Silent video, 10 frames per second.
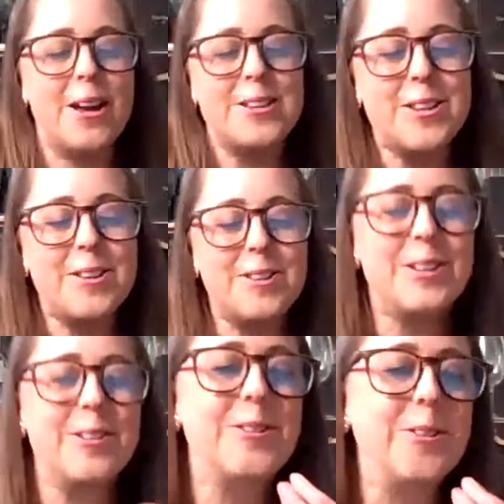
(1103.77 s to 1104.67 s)
So you're sort
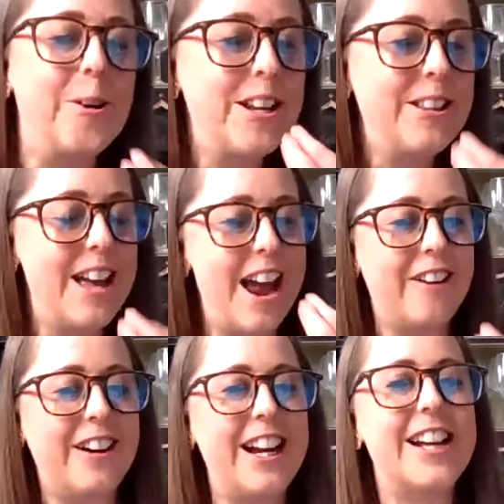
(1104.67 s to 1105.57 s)
of drawing the
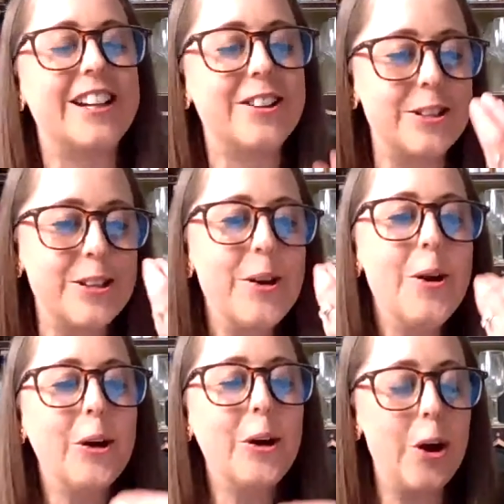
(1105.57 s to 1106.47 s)
air in because it's
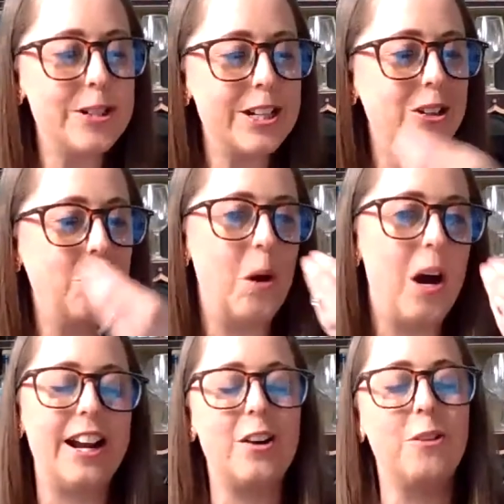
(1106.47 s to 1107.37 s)
coating the
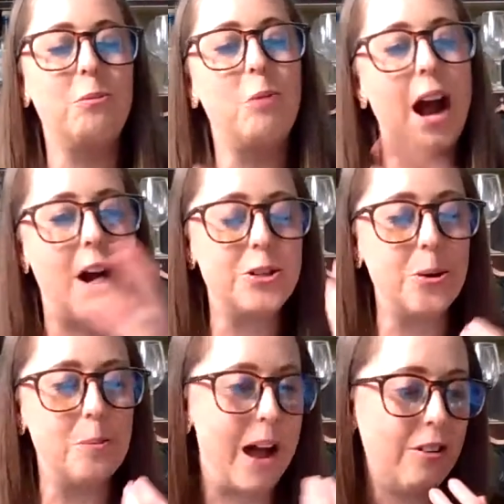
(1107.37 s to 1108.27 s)
wine around your
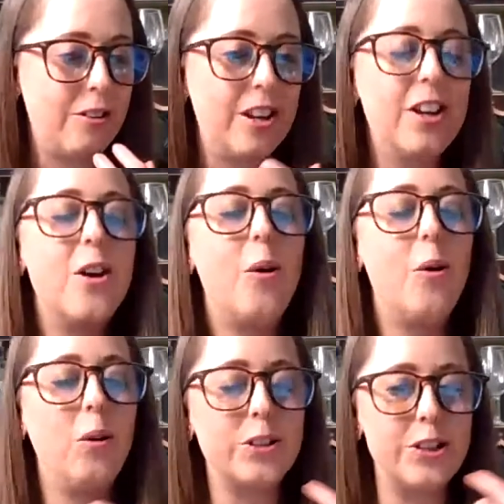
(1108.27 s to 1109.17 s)
mouth,
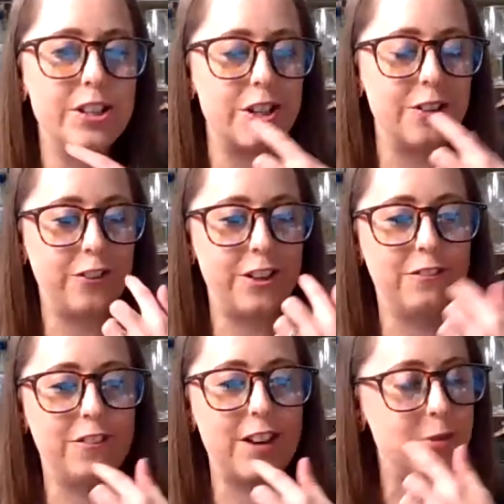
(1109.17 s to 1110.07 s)
all to the different
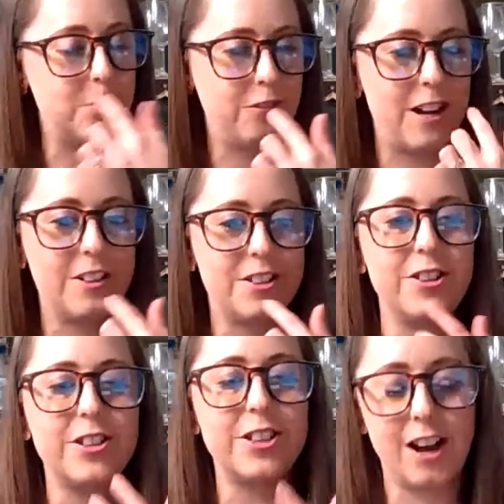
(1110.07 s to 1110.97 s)
flavor profiles on
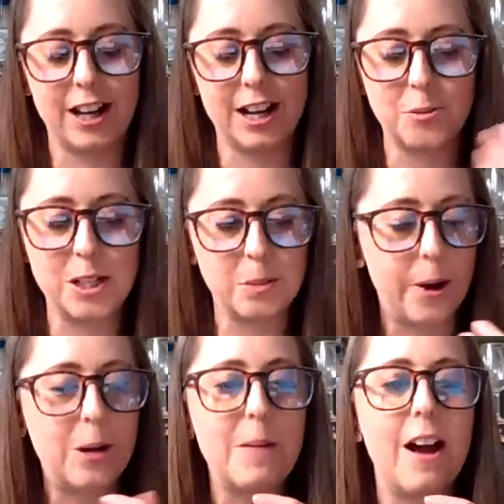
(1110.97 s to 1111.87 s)
your tongue, as we
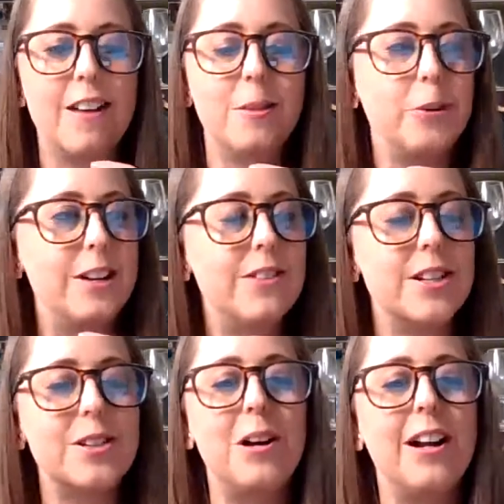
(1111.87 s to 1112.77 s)
spoke about in the
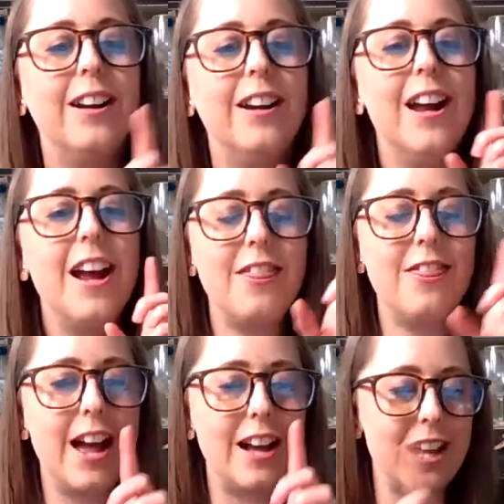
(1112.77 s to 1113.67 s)
previous one. And
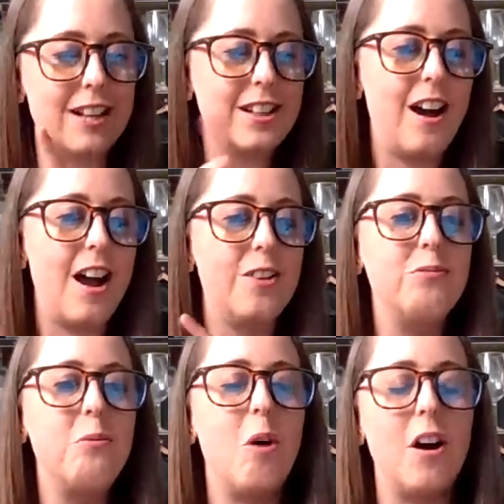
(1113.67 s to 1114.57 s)
that's kind
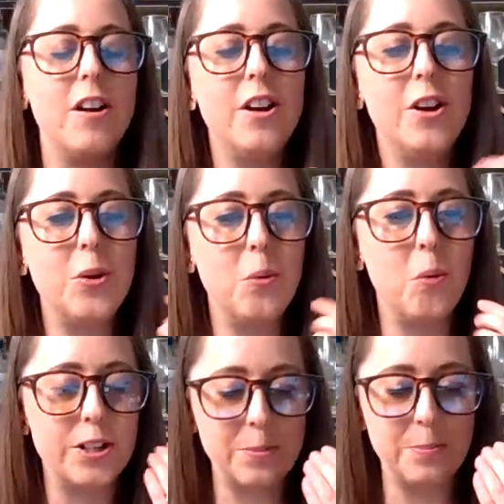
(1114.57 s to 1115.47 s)
of what you
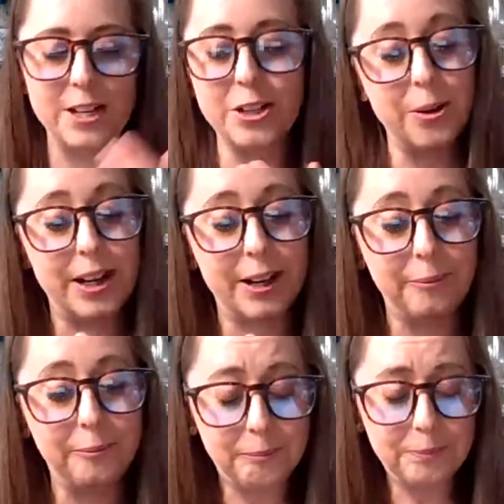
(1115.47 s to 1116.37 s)
want to be doing.
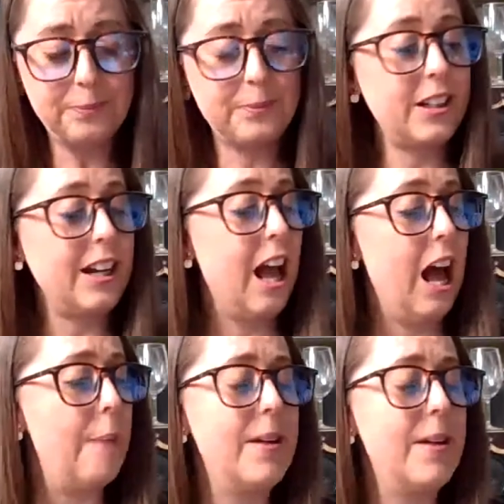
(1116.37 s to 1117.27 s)

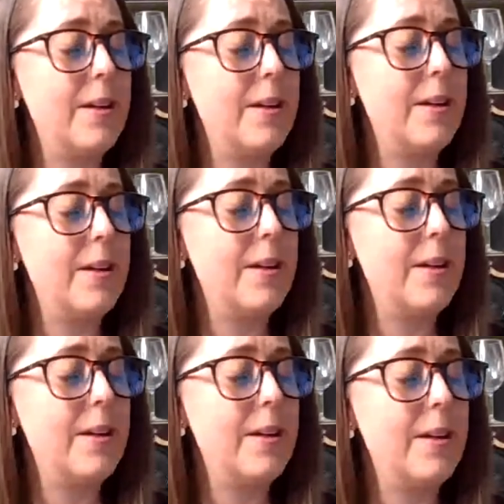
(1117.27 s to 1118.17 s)
And then,
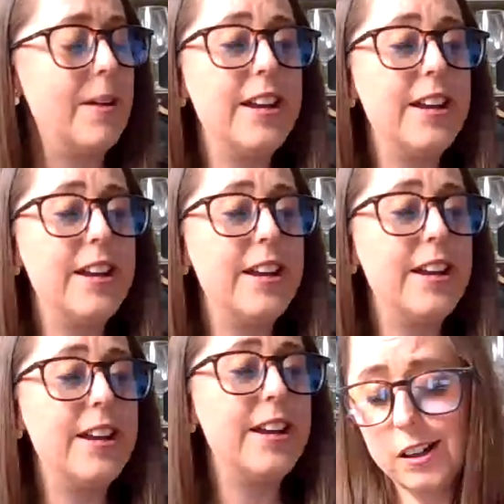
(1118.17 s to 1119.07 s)

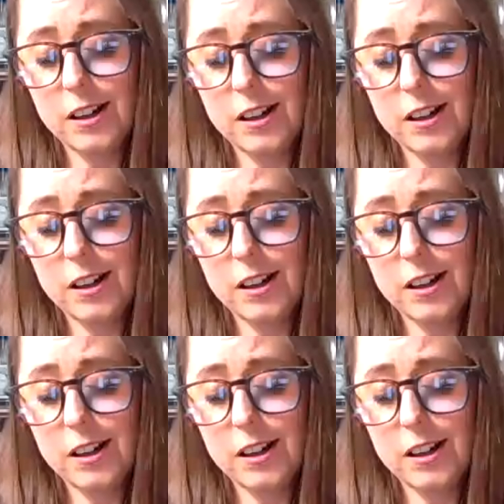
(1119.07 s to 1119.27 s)
there is a